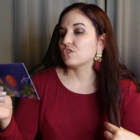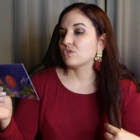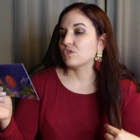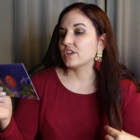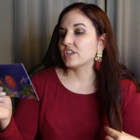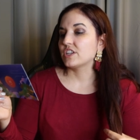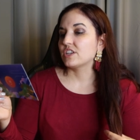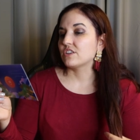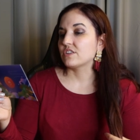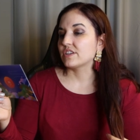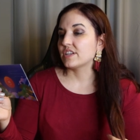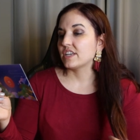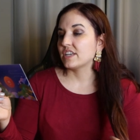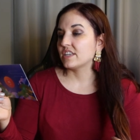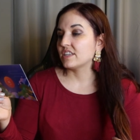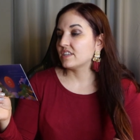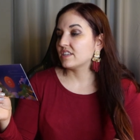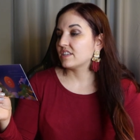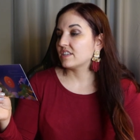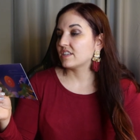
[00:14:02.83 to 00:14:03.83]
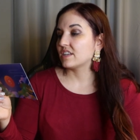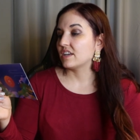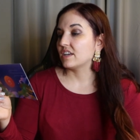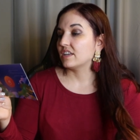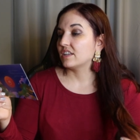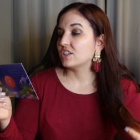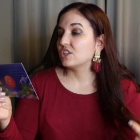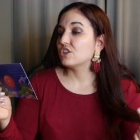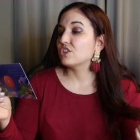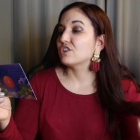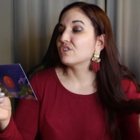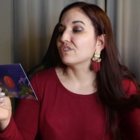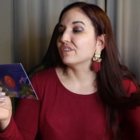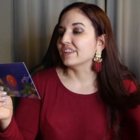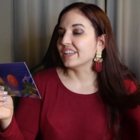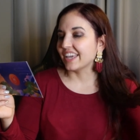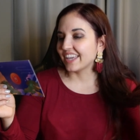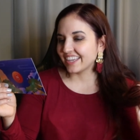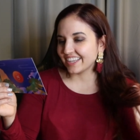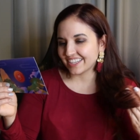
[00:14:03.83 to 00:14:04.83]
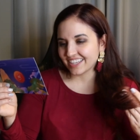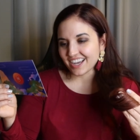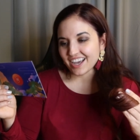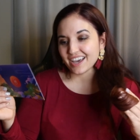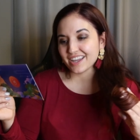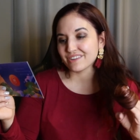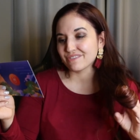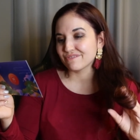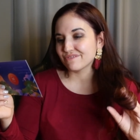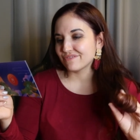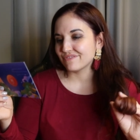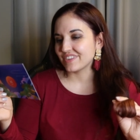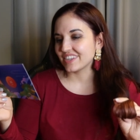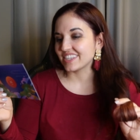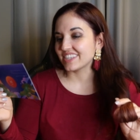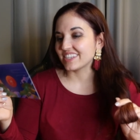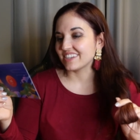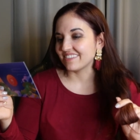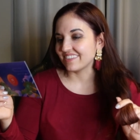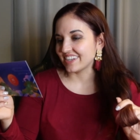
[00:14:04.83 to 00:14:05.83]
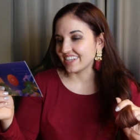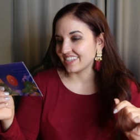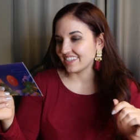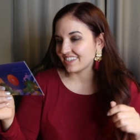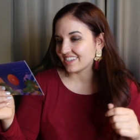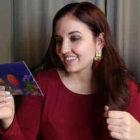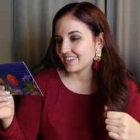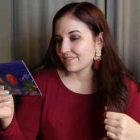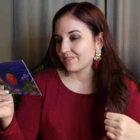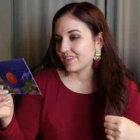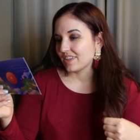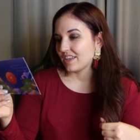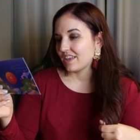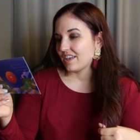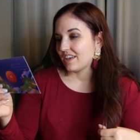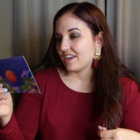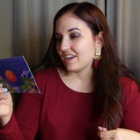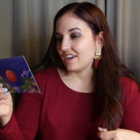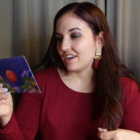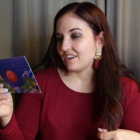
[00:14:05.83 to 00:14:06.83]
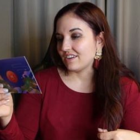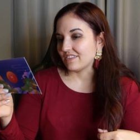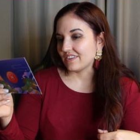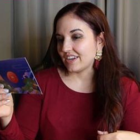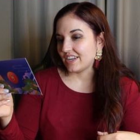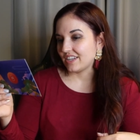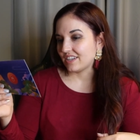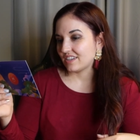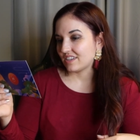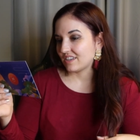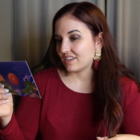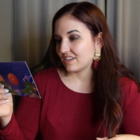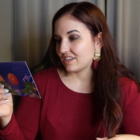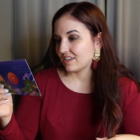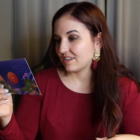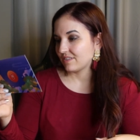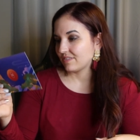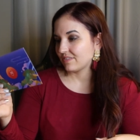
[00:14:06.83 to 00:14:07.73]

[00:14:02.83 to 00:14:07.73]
joy to your taste, to your late autumn festivities. All right.